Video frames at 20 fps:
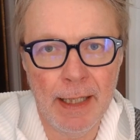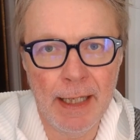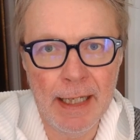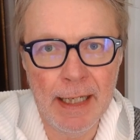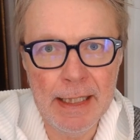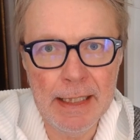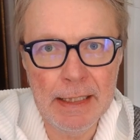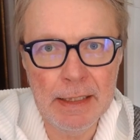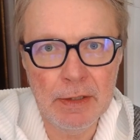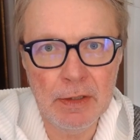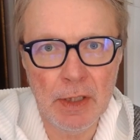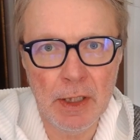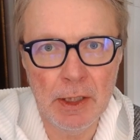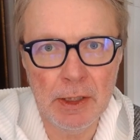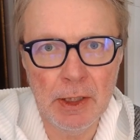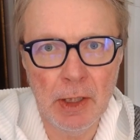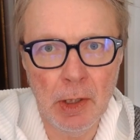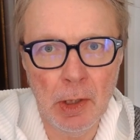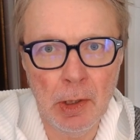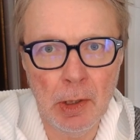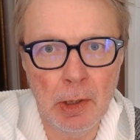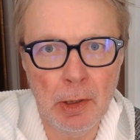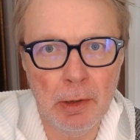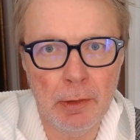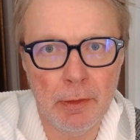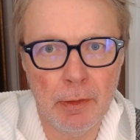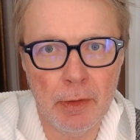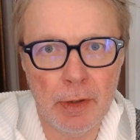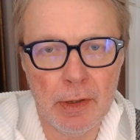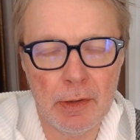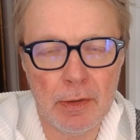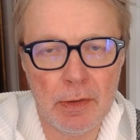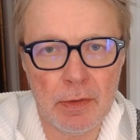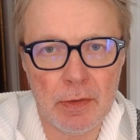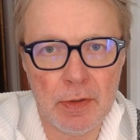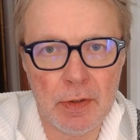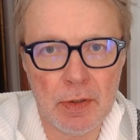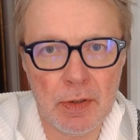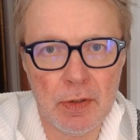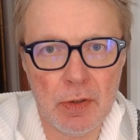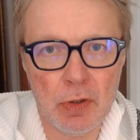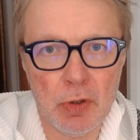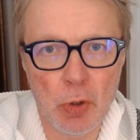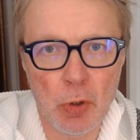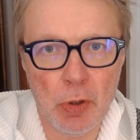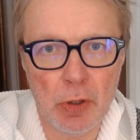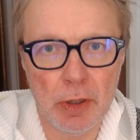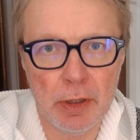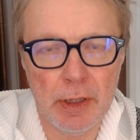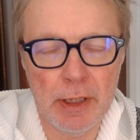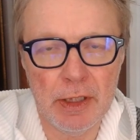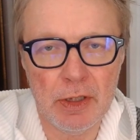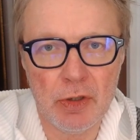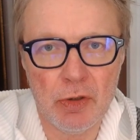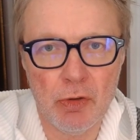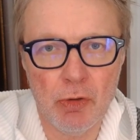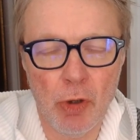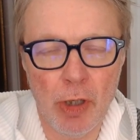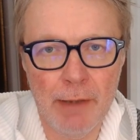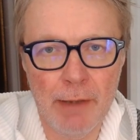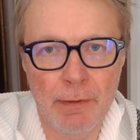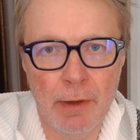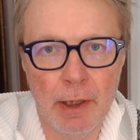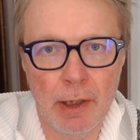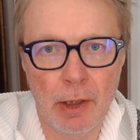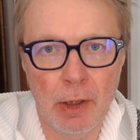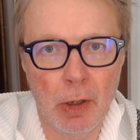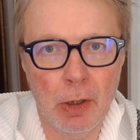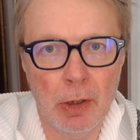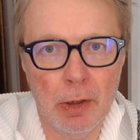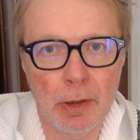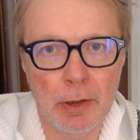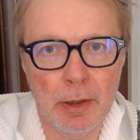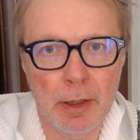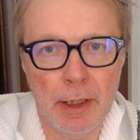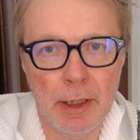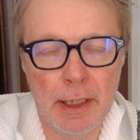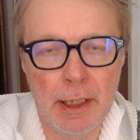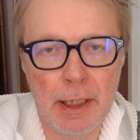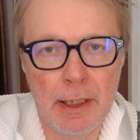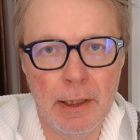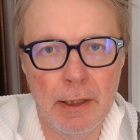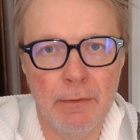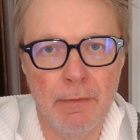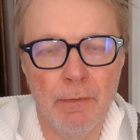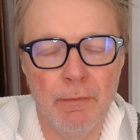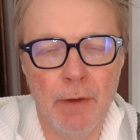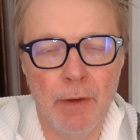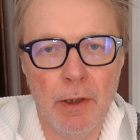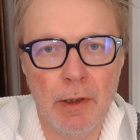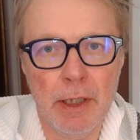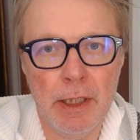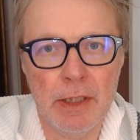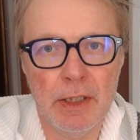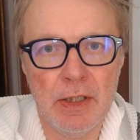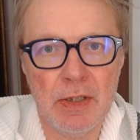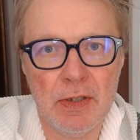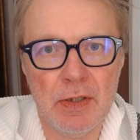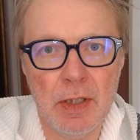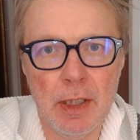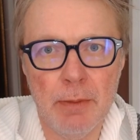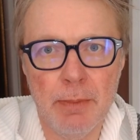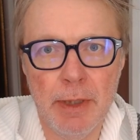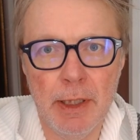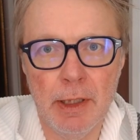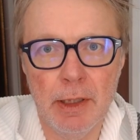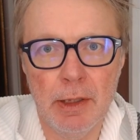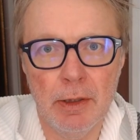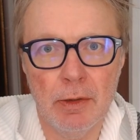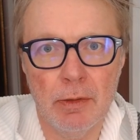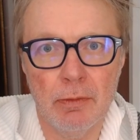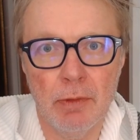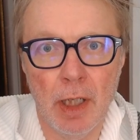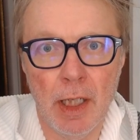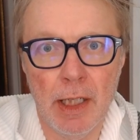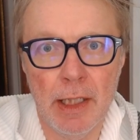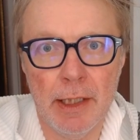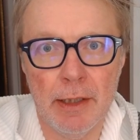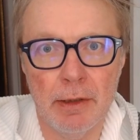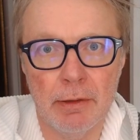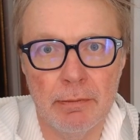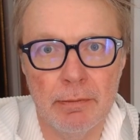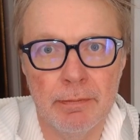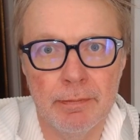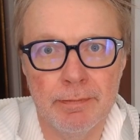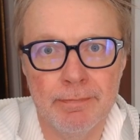And a car that took its driver on a very disturbing ride.